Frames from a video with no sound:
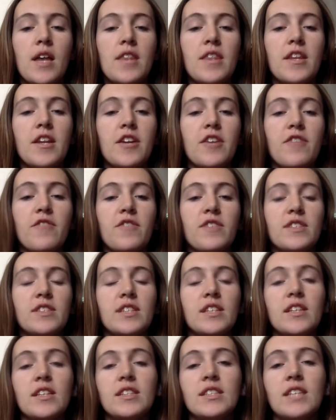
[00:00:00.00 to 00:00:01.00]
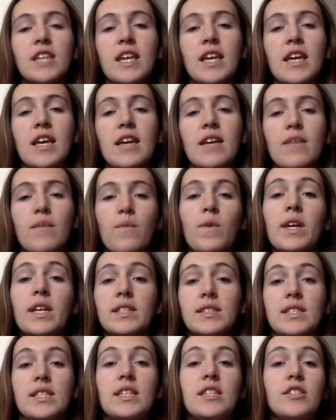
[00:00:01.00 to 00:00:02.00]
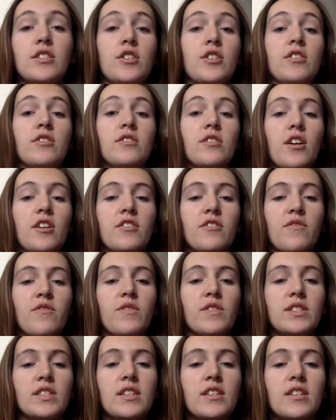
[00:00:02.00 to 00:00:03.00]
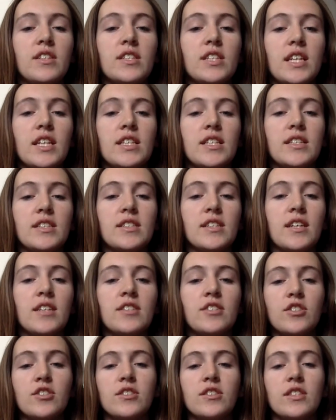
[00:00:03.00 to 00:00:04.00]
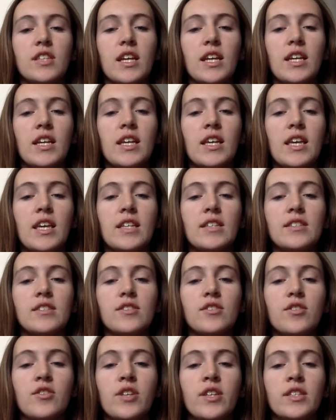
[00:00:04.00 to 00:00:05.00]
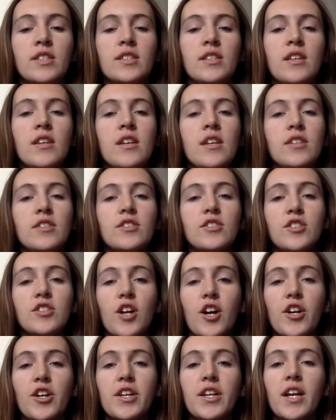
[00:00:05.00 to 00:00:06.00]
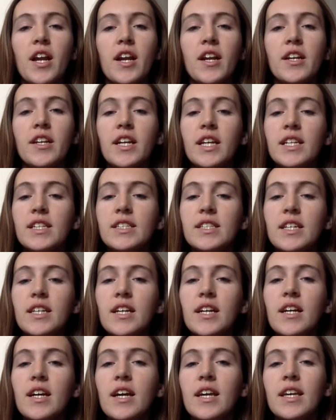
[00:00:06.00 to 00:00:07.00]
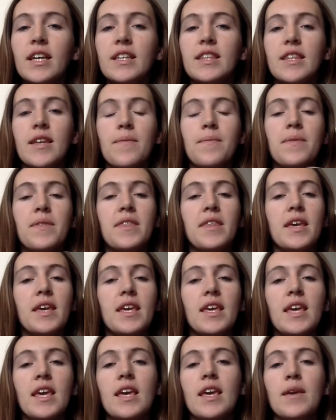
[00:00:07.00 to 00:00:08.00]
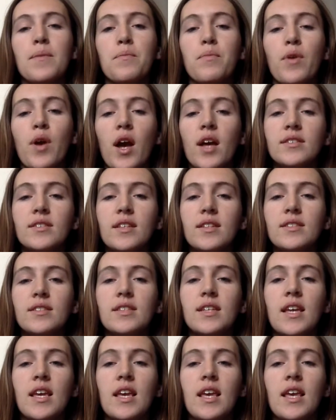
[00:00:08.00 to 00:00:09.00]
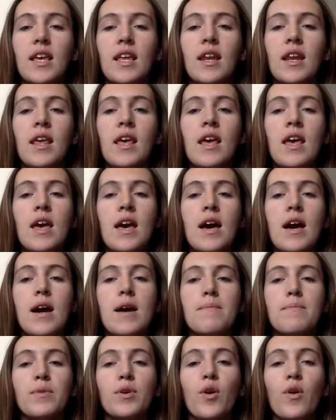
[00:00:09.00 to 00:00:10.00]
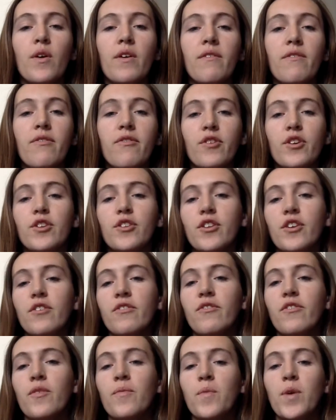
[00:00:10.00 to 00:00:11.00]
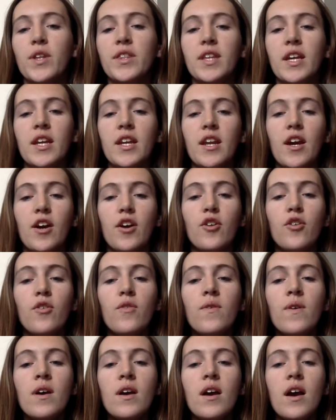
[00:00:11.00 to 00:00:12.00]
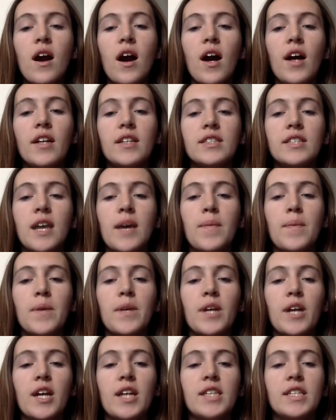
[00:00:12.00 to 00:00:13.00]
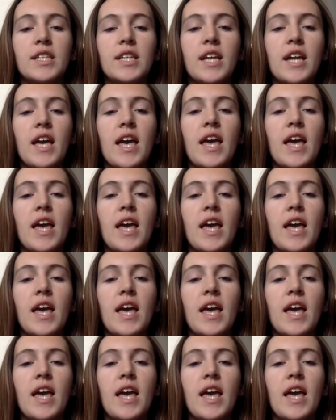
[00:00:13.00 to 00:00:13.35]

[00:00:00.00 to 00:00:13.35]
They're to facilitate, we as teachers are to facilitate discussions that can get students started on an idea and get them thinking and processing and going further from what they know on a topic or idea,